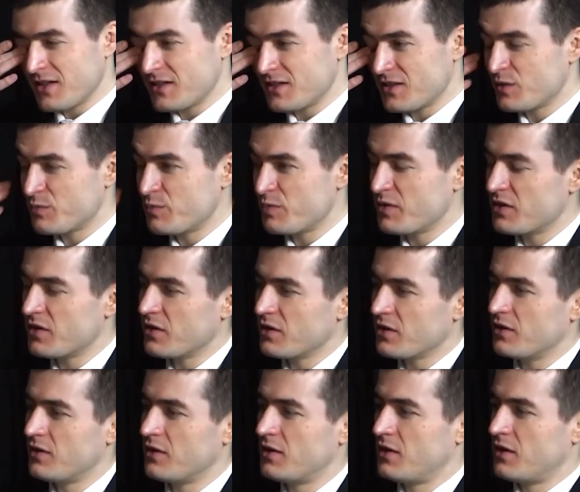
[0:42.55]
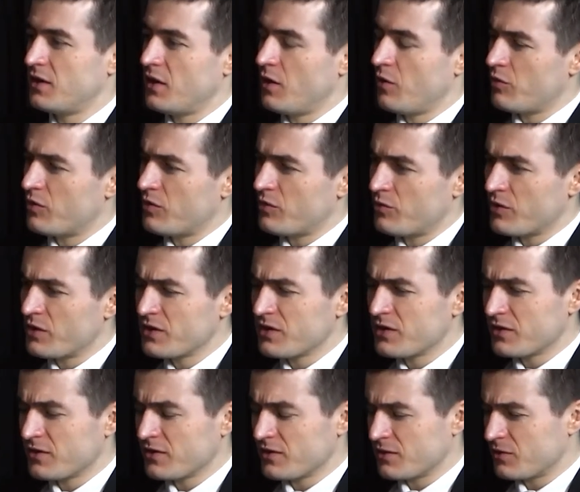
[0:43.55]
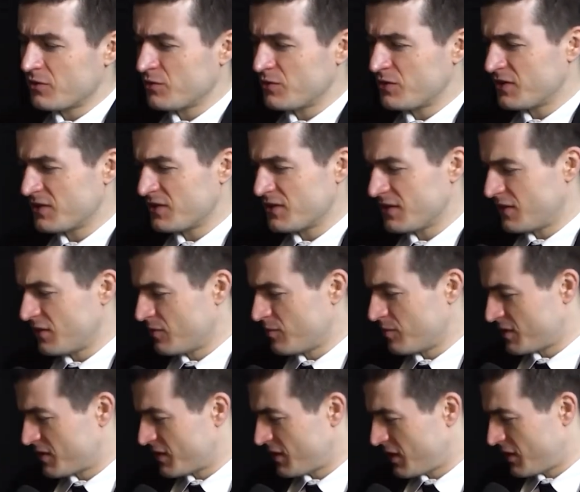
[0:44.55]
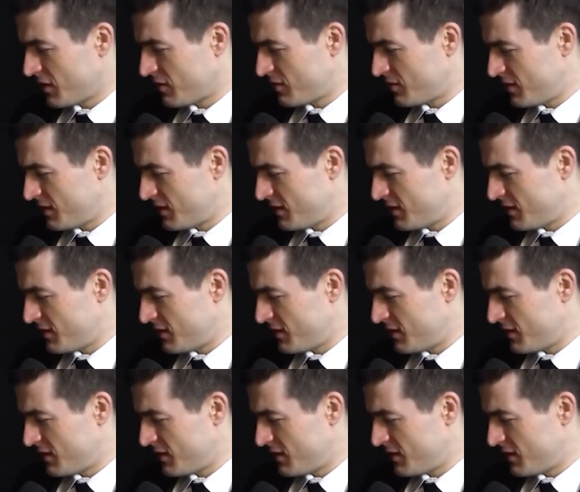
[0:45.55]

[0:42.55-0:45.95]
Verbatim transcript: days. He's been uh, one of the just to give him a shout out,